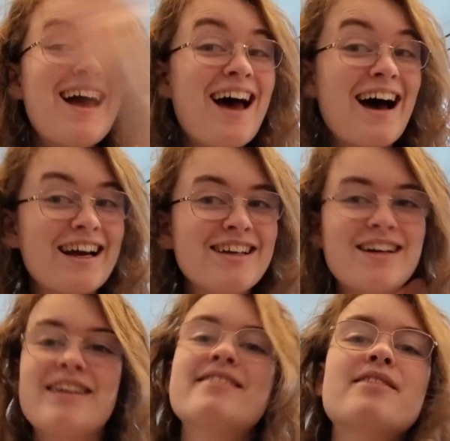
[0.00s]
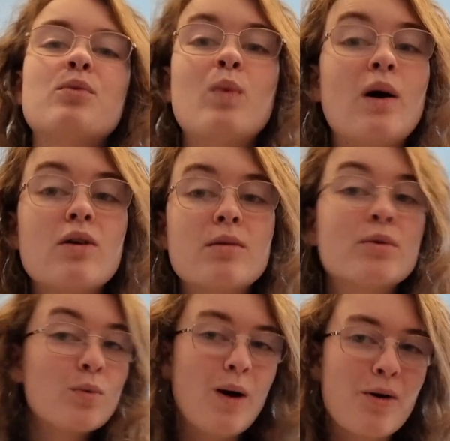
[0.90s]
Hi guys, and
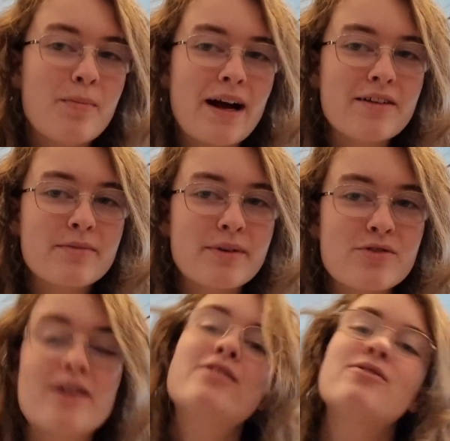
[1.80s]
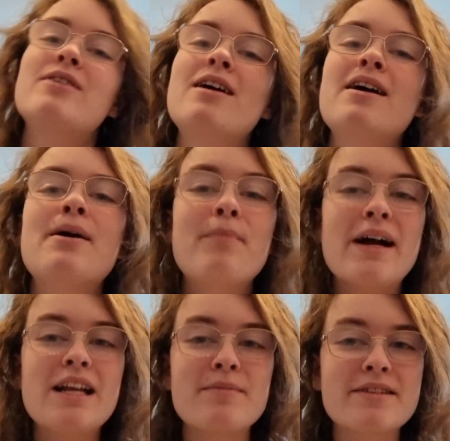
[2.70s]
welcome back to my channel.
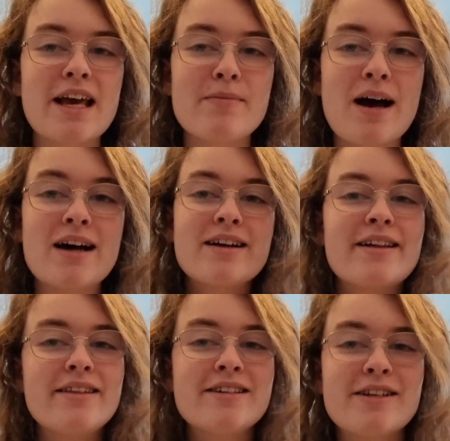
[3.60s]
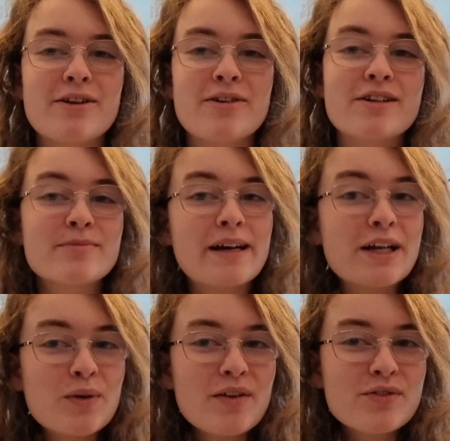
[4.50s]
My name is Emma and this here is my
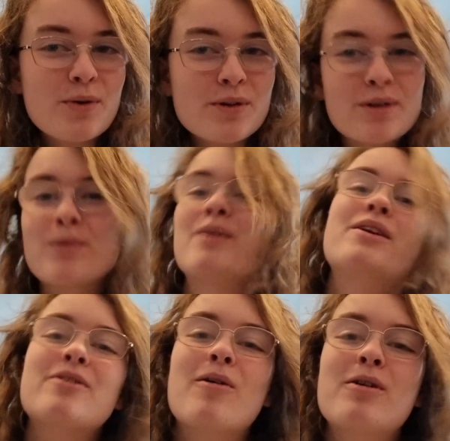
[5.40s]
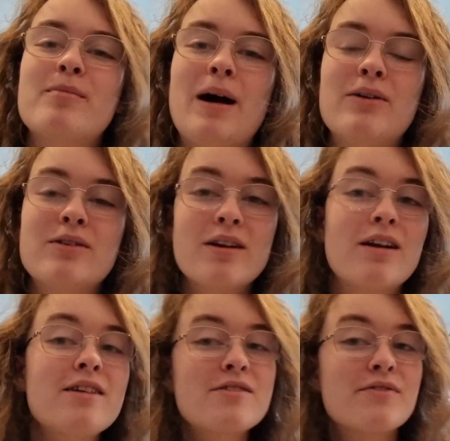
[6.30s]
craft corner where we talk about
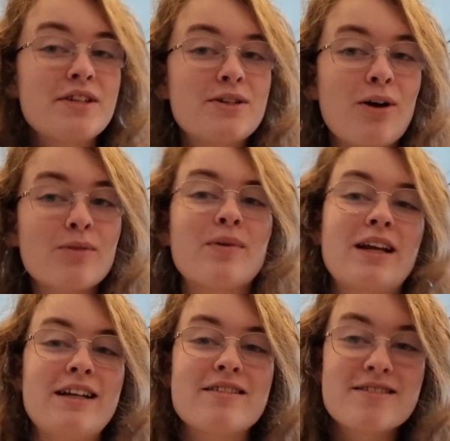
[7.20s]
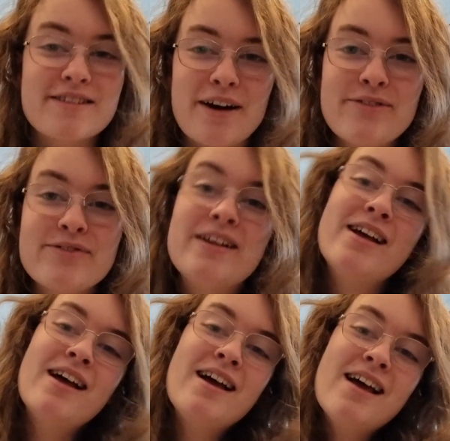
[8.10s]
lots of yarn related stuff.
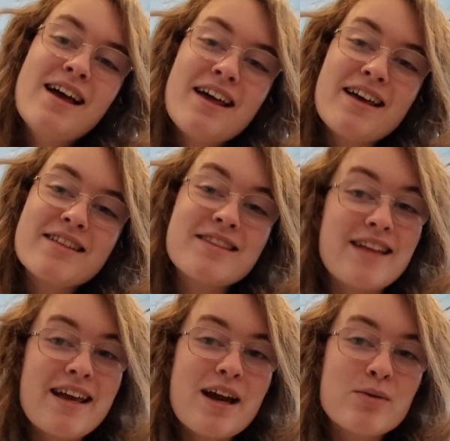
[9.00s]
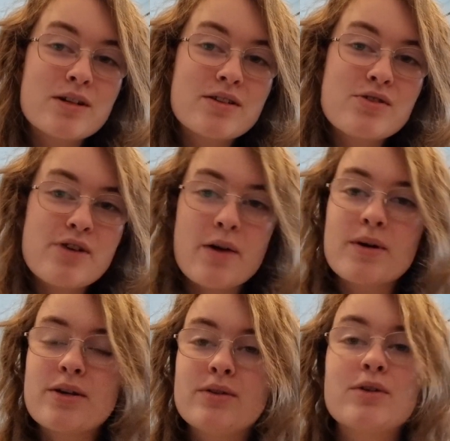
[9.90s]
And today I wanted to share
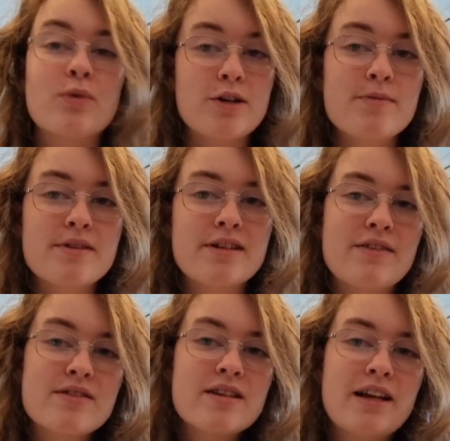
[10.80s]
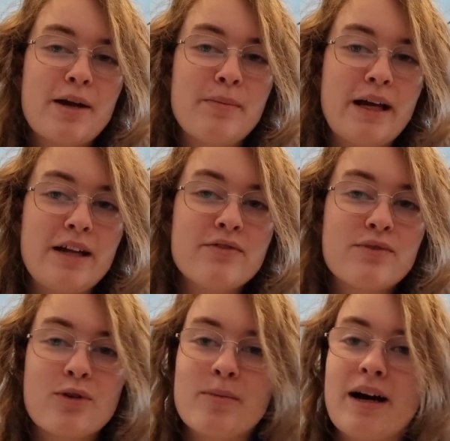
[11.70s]
with you the Christmas gifts that I made
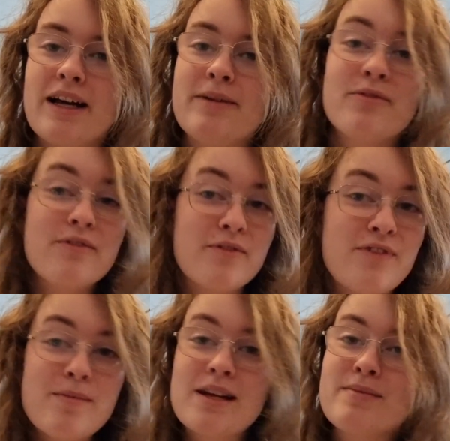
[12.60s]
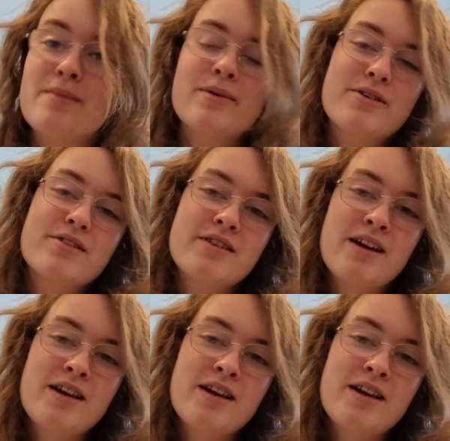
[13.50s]
for my family members.